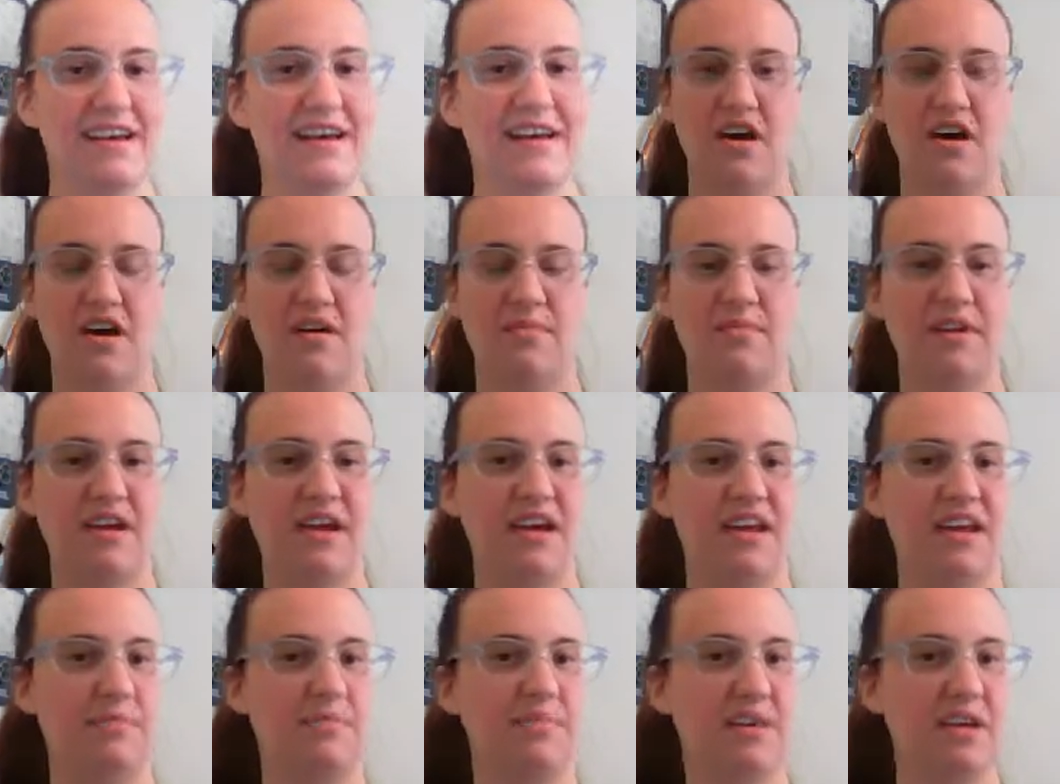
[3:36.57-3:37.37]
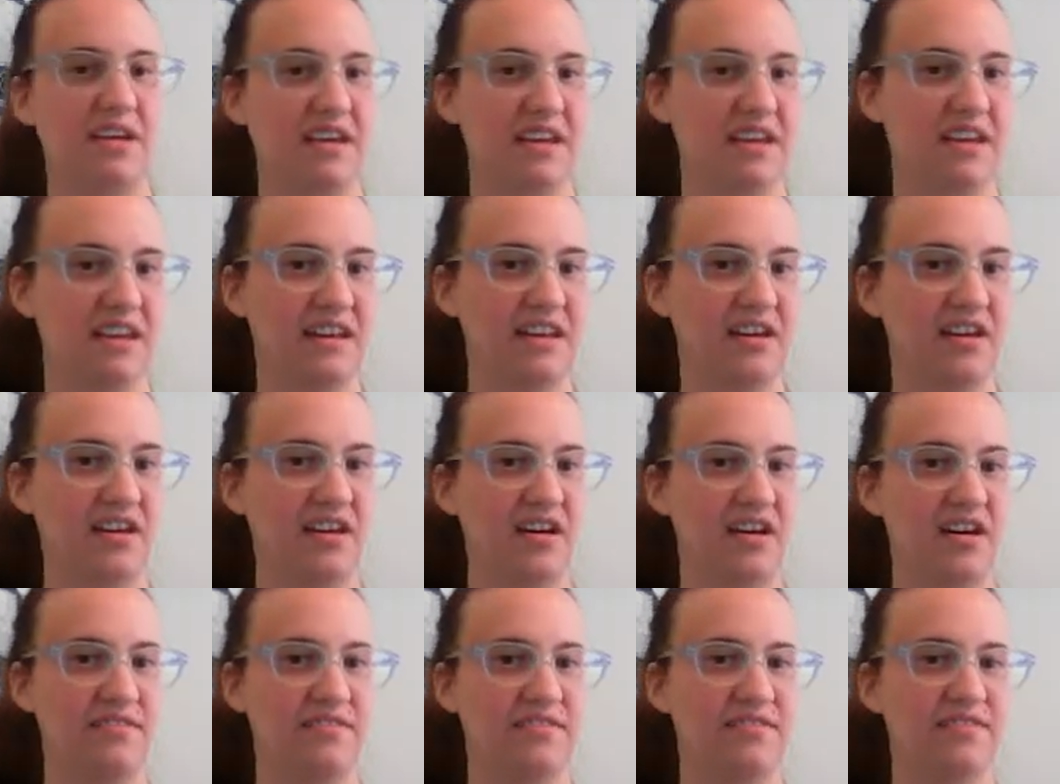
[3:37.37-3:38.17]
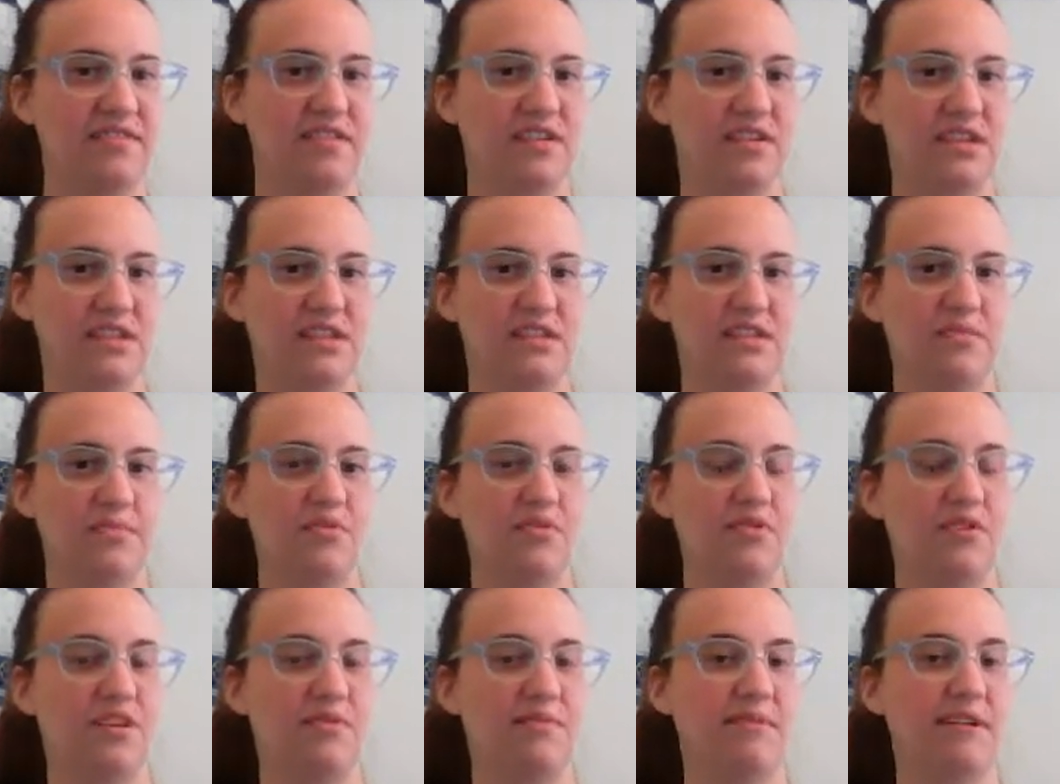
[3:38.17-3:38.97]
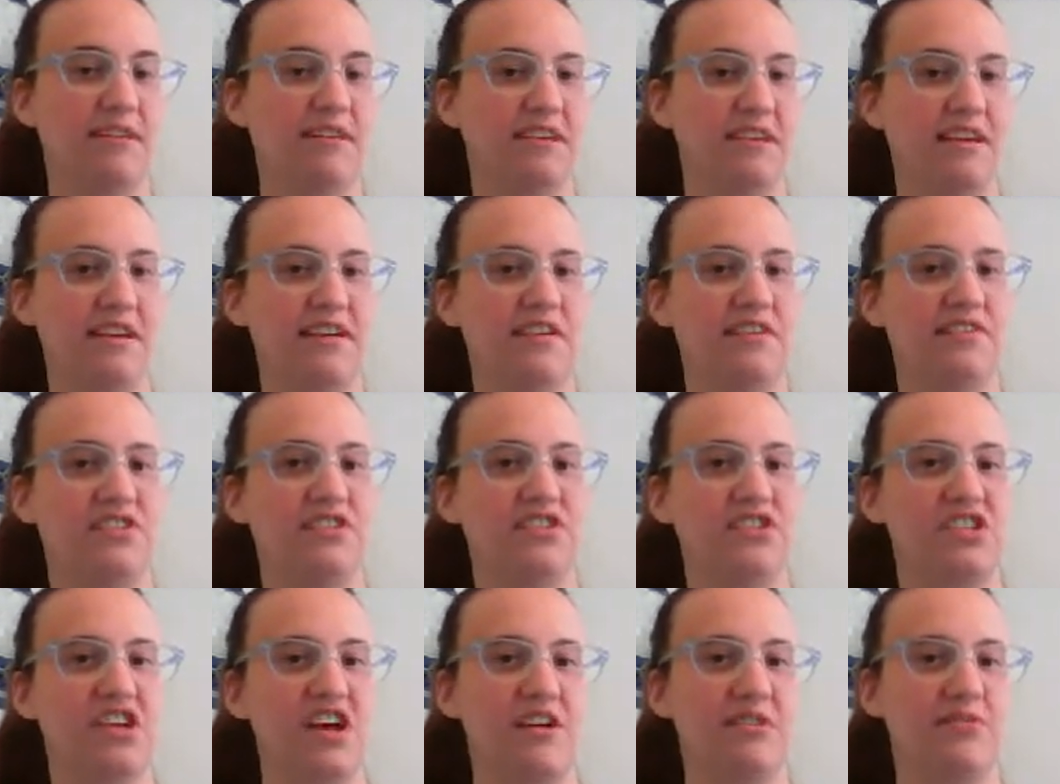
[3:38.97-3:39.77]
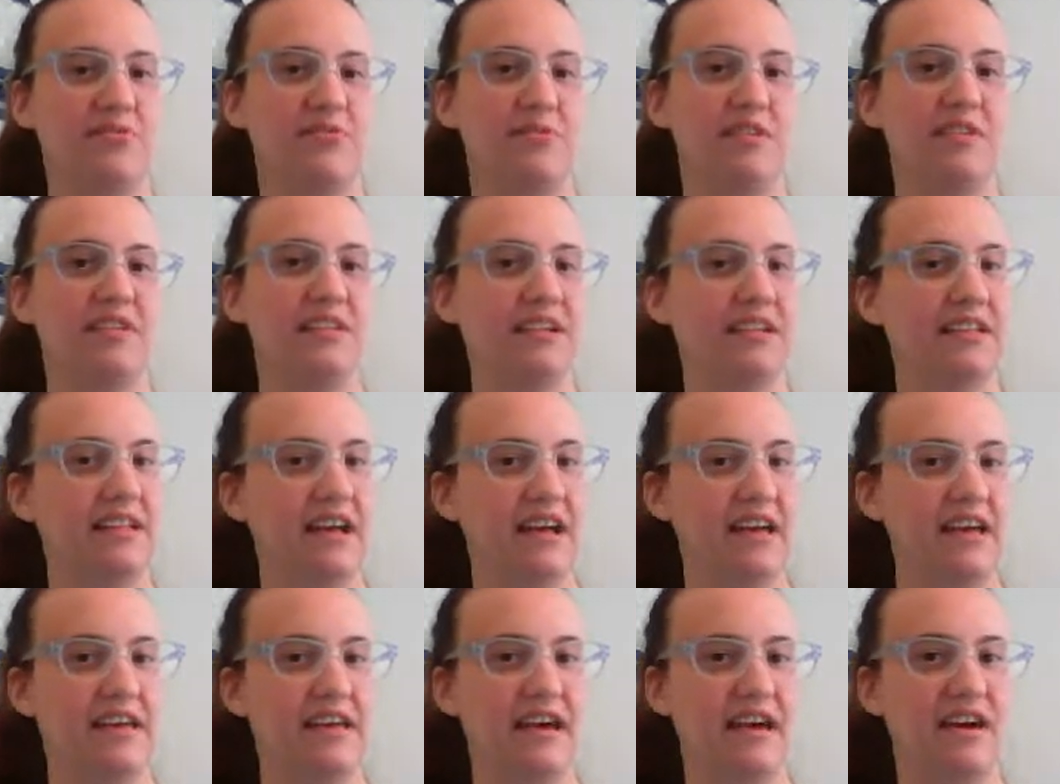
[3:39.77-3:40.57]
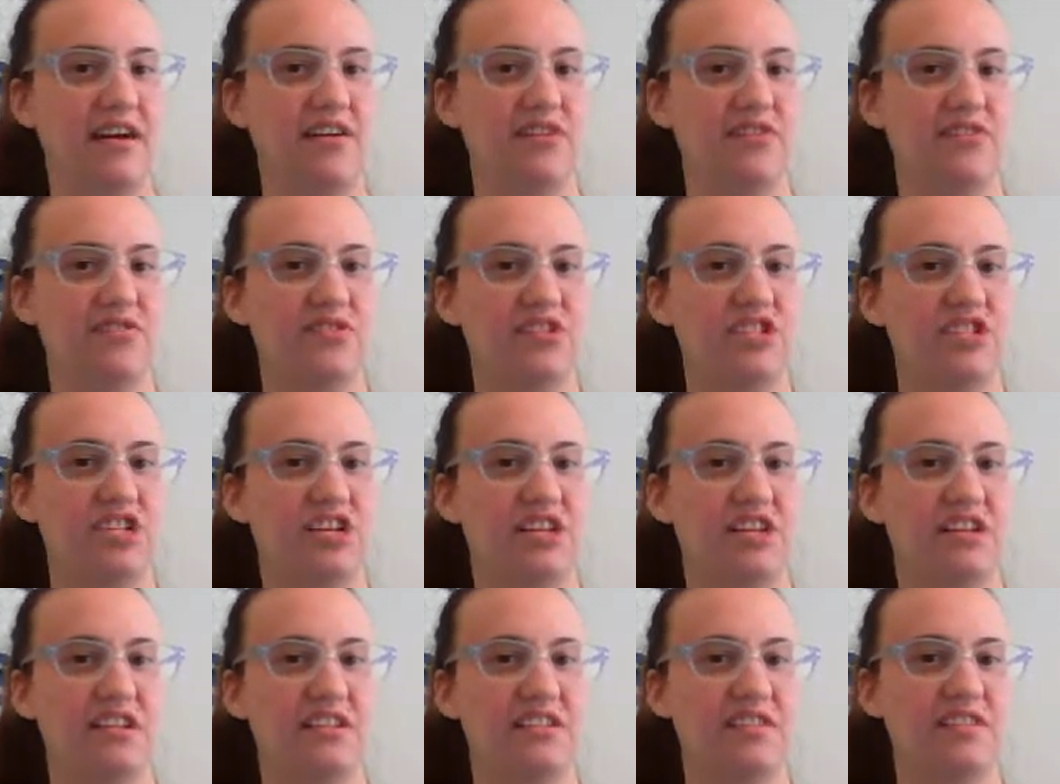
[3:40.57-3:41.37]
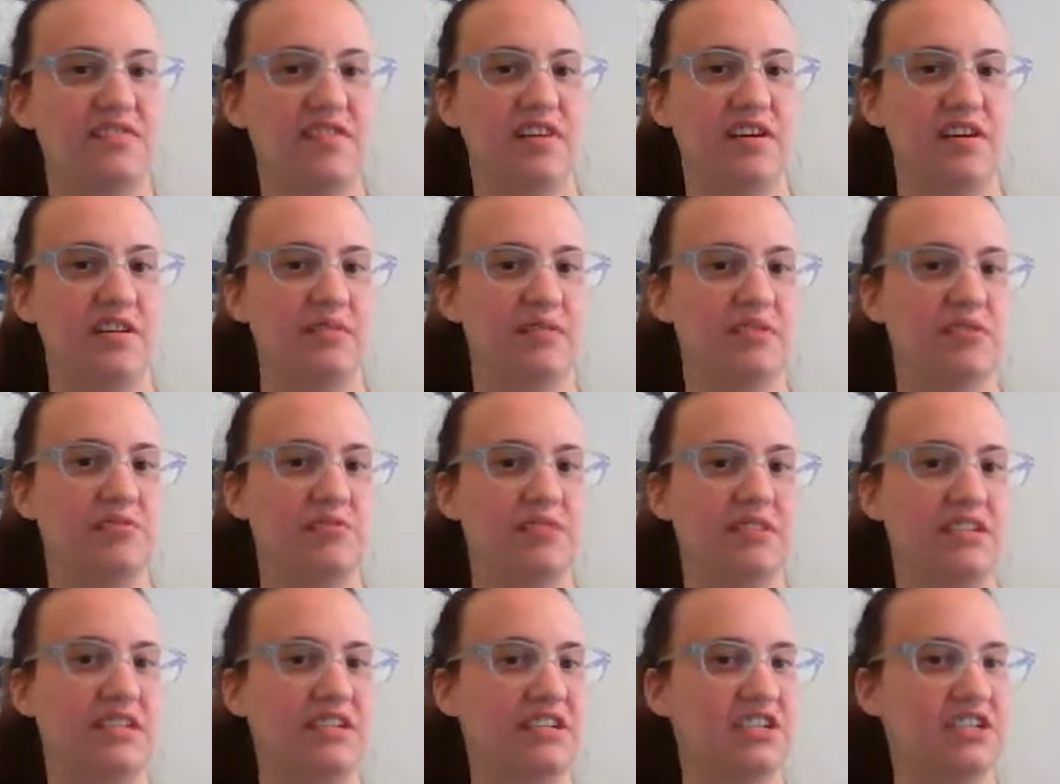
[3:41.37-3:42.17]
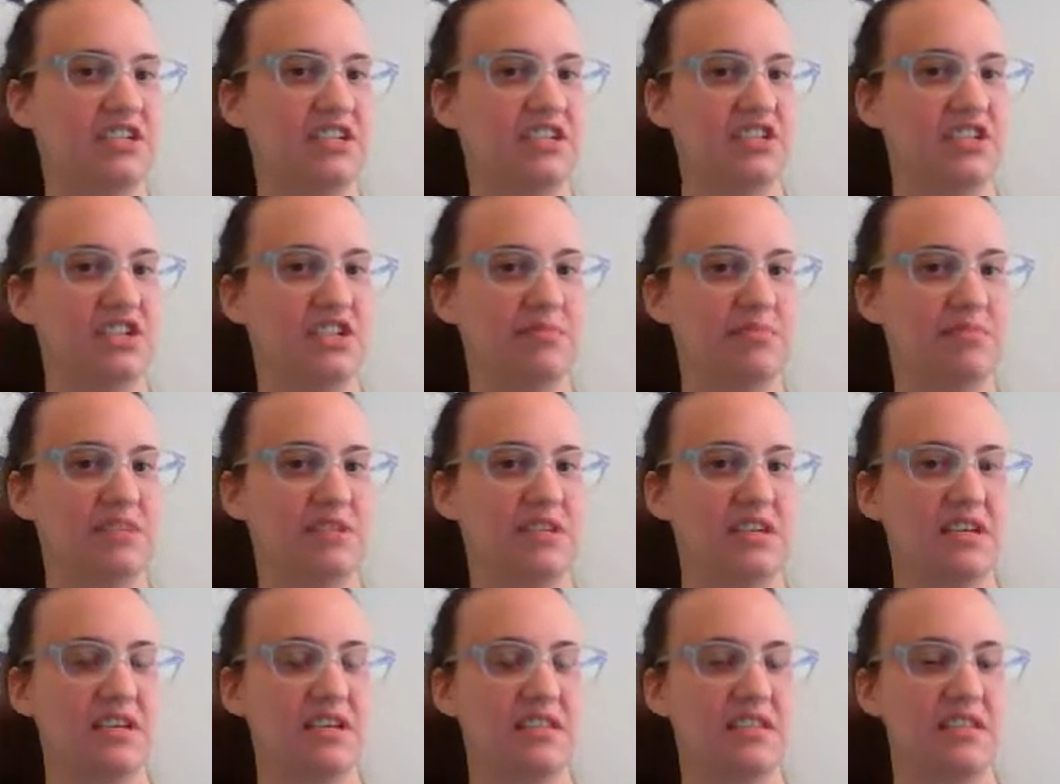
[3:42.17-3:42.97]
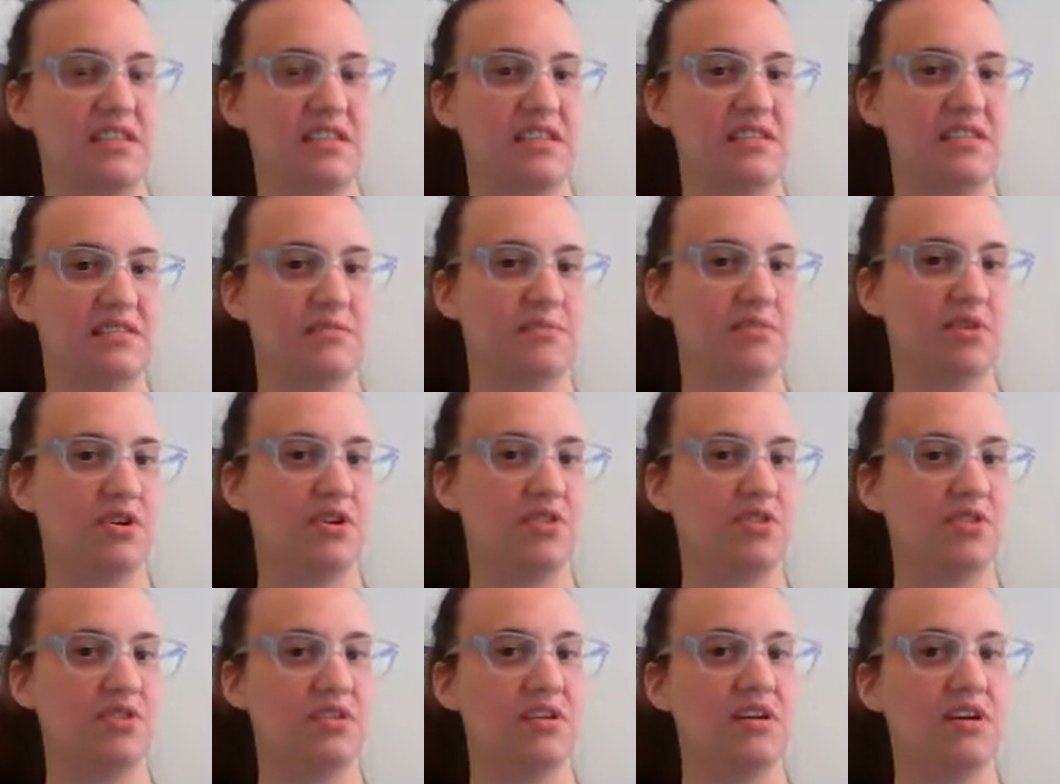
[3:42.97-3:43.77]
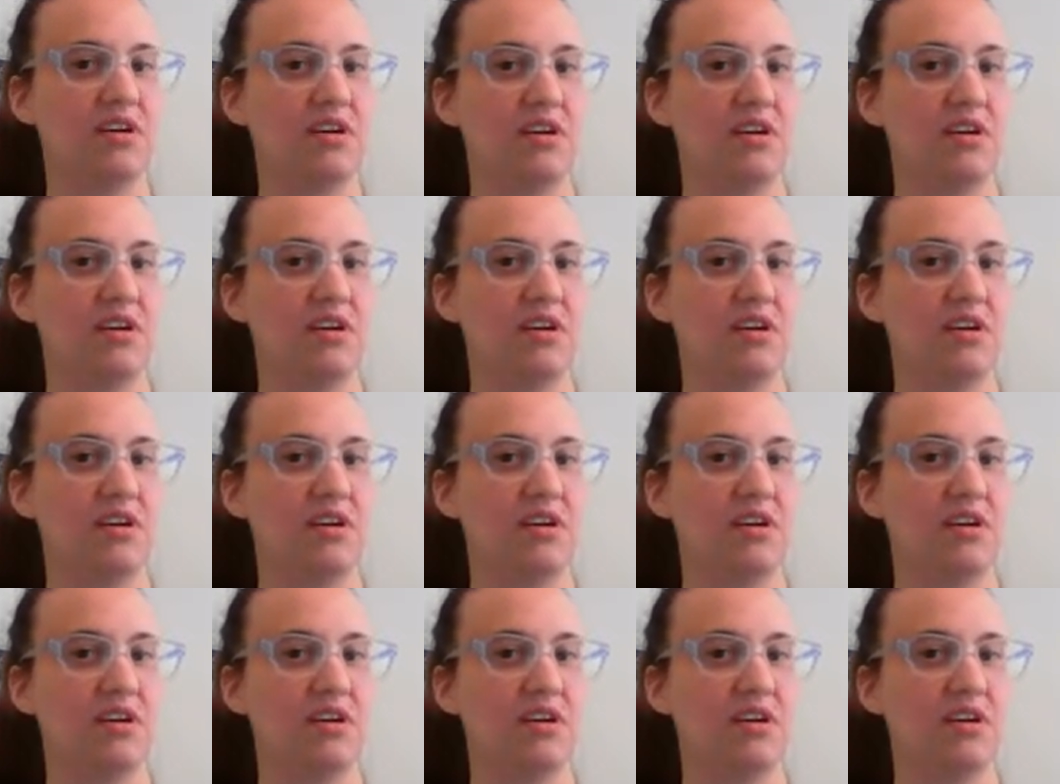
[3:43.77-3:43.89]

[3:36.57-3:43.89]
Kind of piggying off the point about the characters, I really like how Jenna develops relationships in this book.